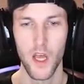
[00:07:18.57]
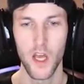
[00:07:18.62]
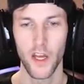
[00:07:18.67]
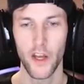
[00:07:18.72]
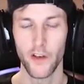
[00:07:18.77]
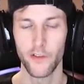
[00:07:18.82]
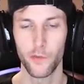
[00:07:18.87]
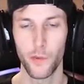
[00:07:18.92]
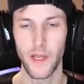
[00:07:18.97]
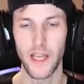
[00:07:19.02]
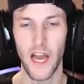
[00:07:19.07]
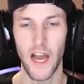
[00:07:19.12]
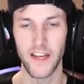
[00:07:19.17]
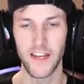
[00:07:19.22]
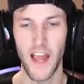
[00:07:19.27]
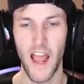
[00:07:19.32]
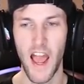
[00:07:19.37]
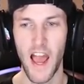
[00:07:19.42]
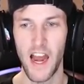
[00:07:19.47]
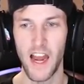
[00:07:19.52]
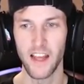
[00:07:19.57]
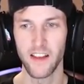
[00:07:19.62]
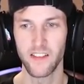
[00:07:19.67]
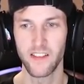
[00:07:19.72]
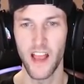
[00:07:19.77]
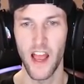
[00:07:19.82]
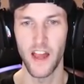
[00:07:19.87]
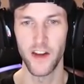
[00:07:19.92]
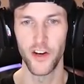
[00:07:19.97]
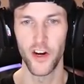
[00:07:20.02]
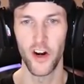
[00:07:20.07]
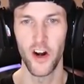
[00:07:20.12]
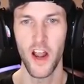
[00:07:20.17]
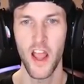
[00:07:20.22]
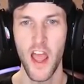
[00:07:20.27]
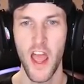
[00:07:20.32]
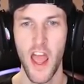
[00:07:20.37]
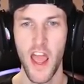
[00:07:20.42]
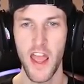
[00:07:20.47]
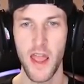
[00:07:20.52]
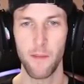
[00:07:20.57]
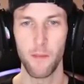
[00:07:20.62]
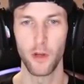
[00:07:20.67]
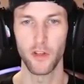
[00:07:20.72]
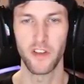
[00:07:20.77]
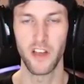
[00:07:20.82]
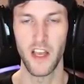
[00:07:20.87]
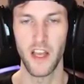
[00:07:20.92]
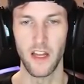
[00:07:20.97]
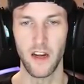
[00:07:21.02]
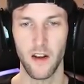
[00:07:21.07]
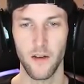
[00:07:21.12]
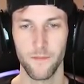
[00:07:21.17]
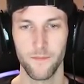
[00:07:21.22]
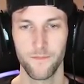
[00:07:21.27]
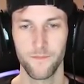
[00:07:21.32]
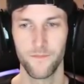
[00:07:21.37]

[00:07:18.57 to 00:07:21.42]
because we got Alexander Hamilton.